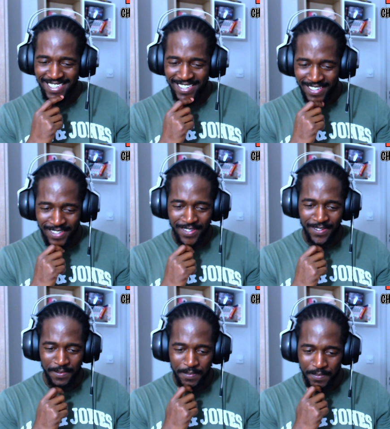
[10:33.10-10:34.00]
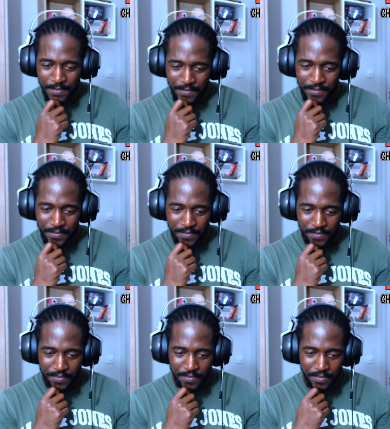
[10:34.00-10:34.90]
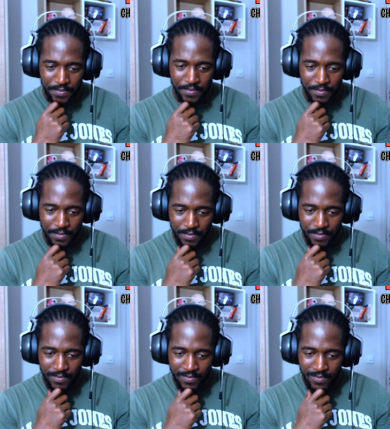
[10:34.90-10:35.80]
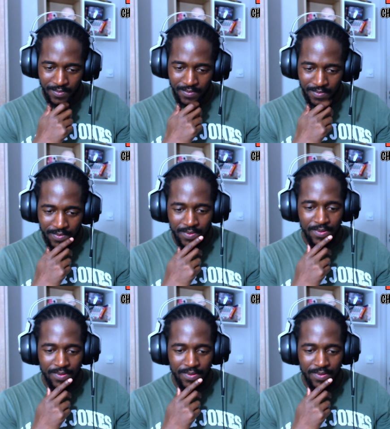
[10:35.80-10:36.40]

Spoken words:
[no speech]